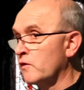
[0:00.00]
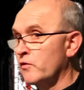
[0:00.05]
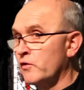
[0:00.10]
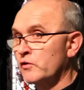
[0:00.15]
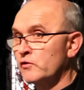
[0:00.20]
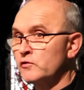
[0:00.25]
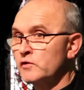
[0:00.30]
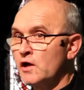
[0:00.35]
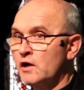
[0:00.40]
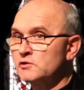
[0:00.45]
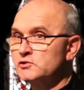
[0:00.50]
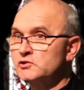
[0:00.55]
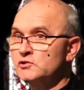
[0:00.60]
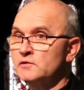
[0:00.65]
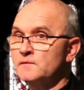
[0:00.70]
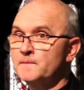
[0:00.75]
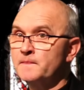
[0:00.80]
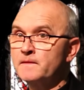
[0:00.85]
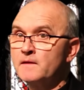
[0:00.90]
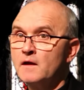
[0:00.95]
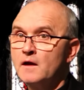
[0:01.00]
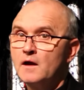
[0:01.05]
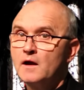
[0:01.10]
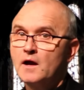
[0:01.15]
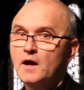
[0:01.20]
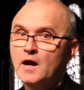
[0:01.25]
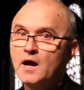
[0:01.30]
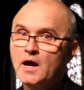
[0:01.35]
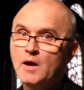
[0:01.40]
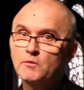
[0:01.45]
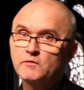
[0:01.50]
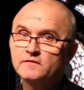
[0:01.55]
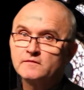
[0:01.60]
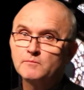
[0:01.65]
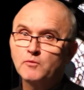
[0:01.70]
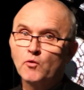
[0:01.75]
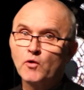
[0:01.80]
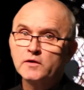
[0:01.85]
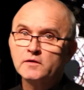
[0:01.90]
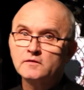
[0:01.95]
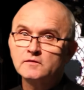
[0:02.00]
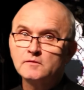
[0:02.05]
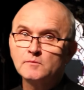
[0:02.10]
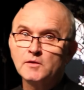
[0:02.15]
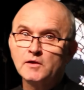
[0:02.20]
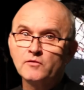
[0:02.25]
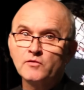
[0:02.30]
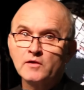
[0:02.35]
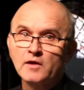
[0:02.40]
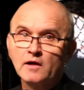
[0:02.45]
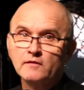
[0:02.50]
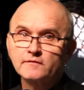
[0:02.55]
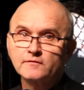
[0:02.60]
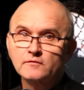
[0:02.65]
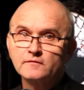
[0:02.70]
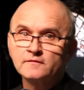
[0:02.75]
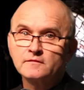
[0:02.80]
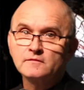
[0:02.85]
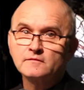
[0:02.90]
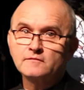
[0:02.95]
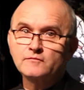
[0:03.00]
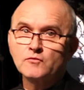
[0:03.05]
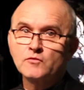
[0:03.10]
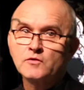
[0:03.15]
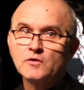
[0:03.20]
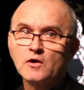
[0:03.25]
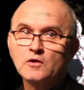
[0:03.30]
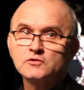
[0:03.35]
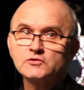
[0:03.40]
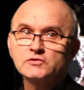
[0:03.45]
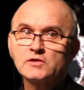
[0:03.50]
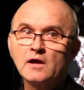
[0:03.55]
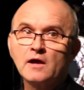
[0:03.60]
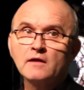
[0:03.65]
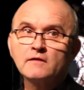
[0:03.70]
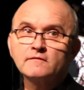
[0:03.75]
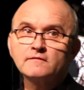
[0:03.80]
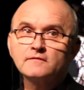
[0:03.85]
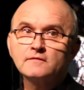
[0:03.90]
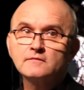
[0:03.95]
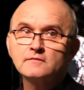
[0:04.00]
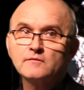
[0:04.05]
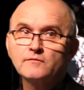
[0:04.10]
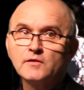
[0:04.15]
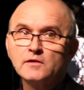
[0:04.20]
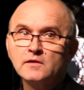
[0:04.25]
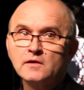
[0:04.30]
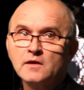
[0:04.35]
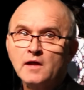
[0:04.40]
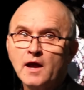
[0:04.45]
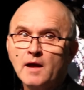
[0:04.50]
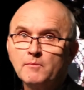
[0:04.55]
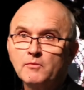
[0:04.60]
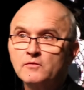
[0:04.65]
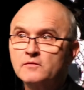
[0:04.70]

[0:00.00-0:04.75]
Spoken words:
"What are you doing?" Michael asked, his voice shaking. Robbie didn't look up,